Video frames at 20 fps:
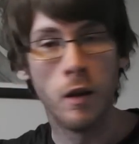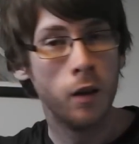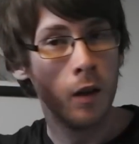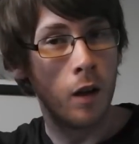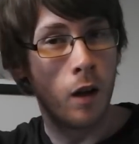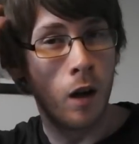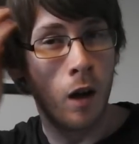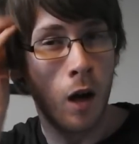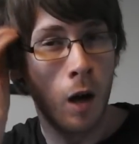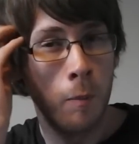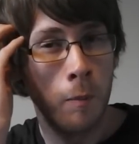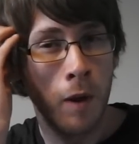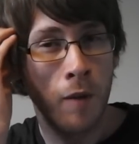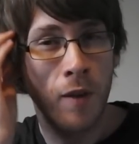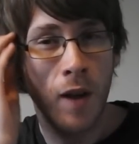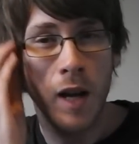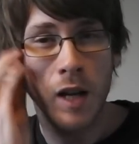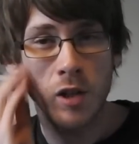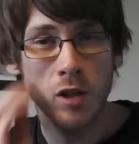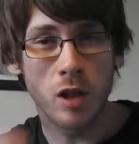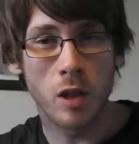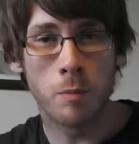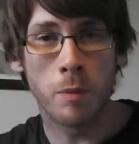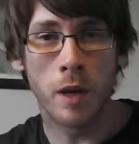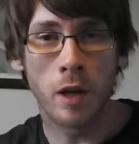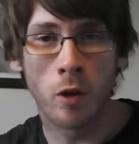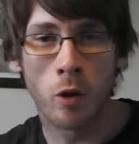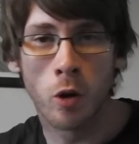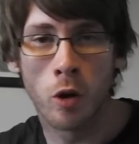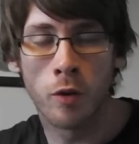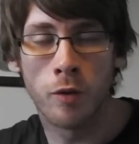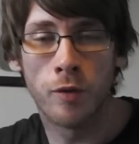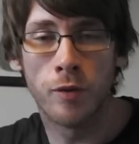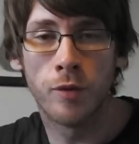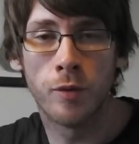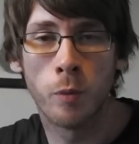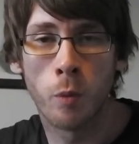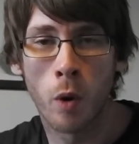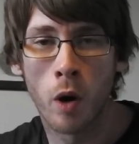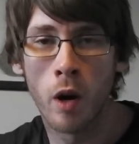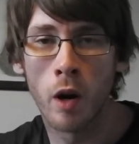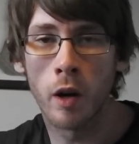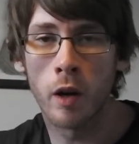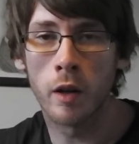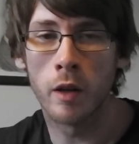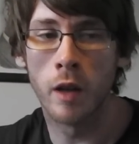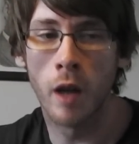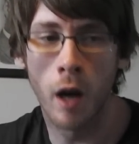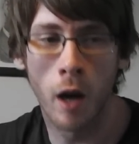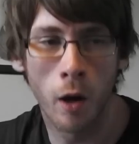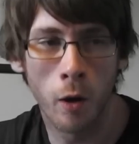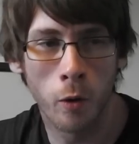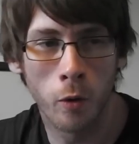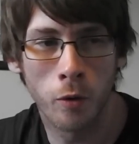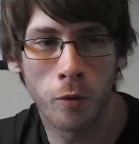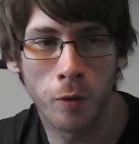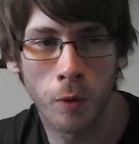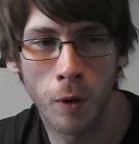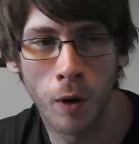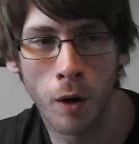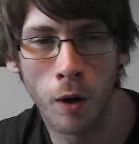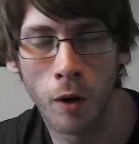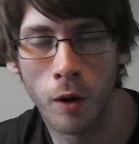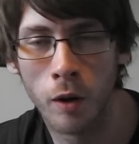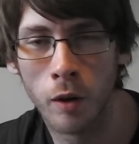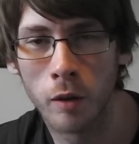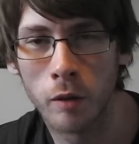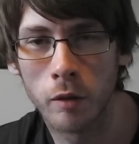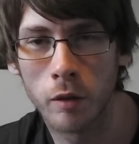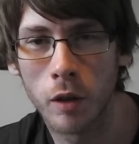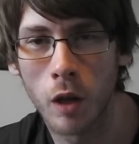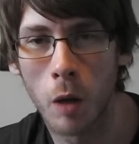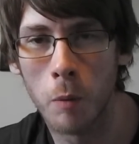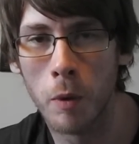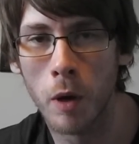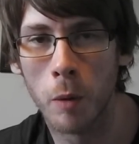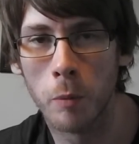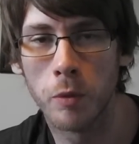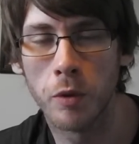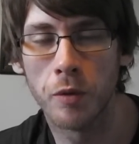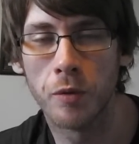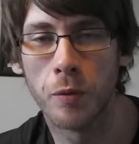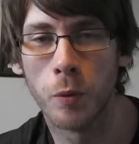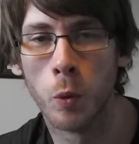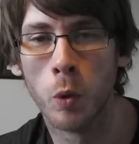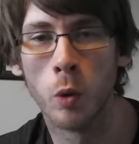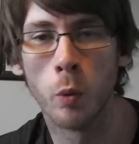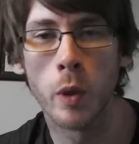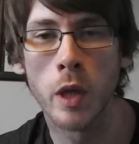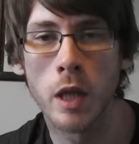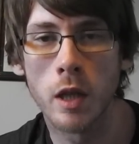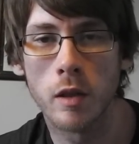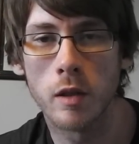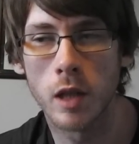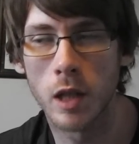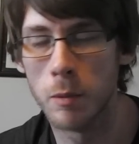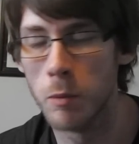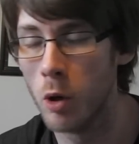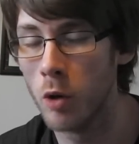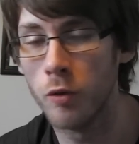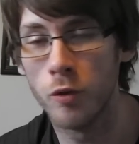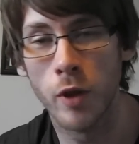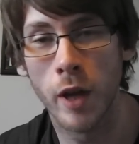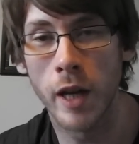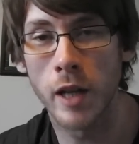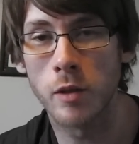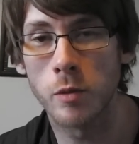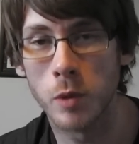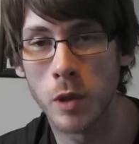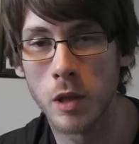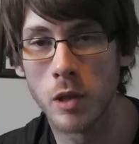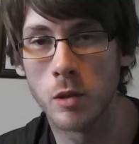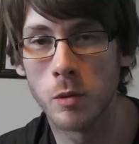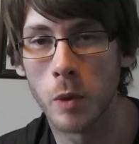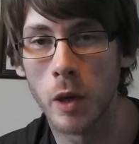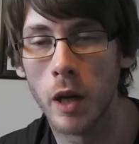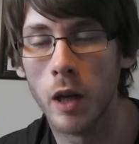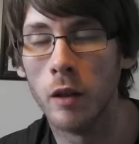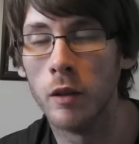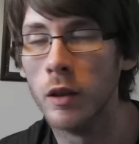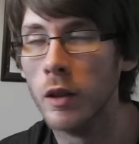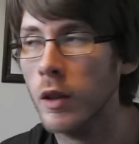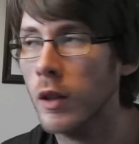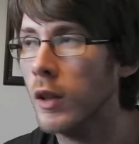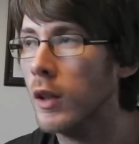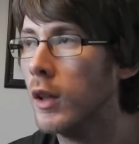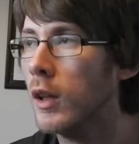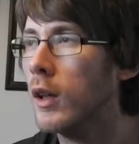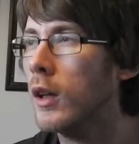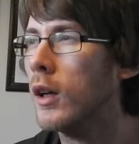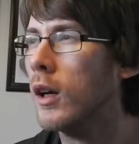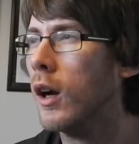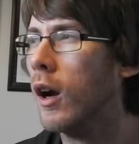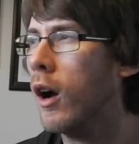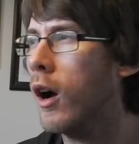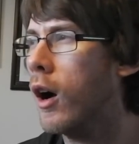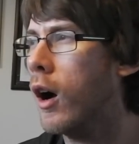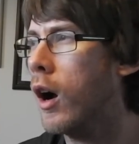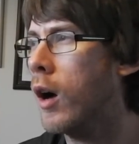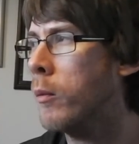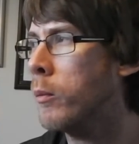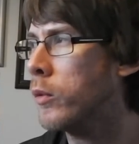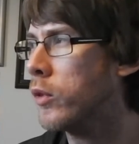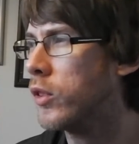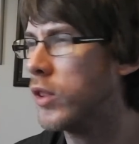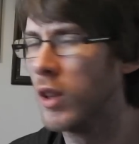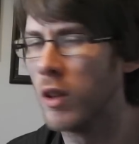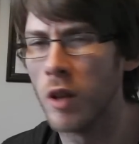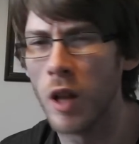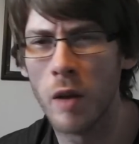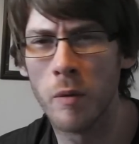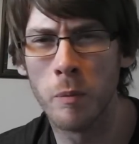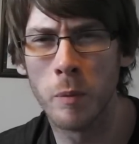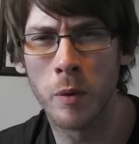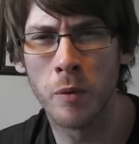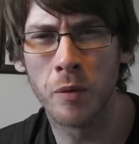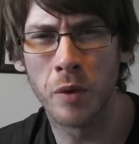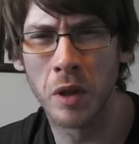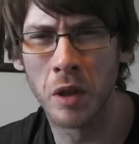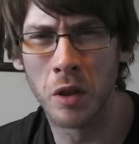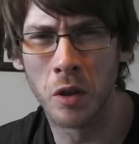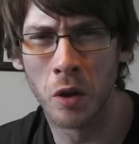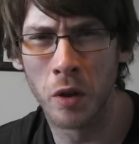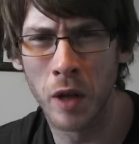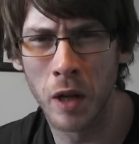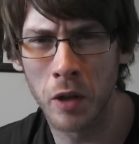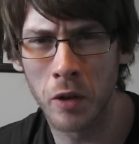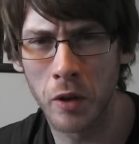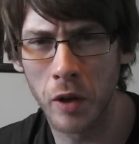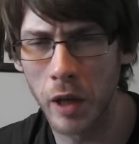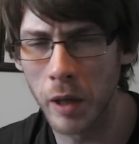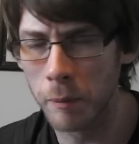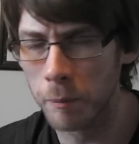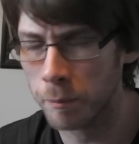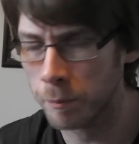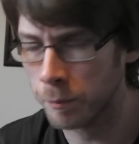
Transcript: Um, I've actually been off work now for coming up to four weeks, and I'm off next week as well. Um, still haven't been feeling all that great,